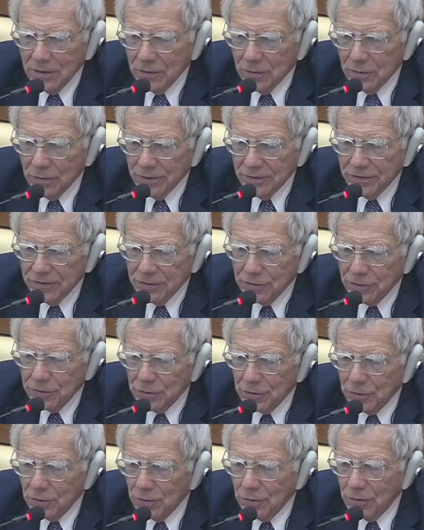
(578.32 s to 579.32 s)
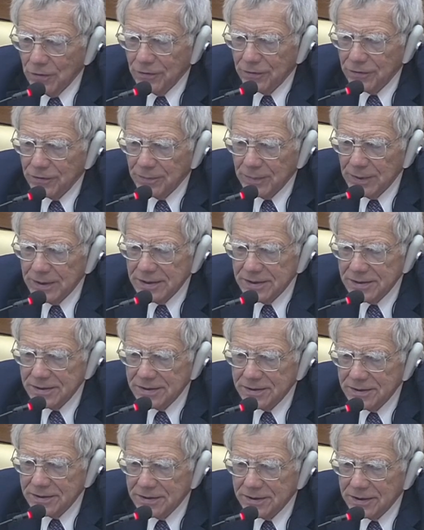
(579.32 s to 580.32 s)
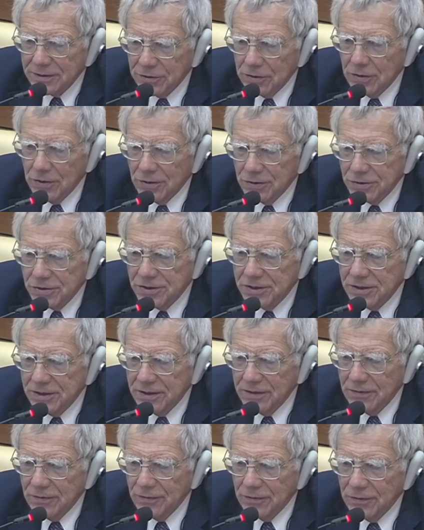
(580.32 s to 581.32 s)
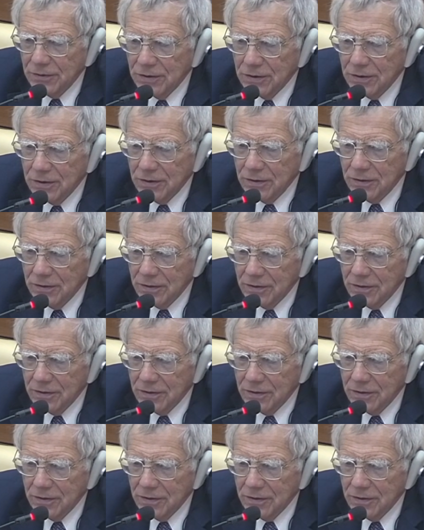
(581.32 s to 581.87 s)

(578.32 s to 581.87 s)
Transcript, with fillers: with the role of space technology for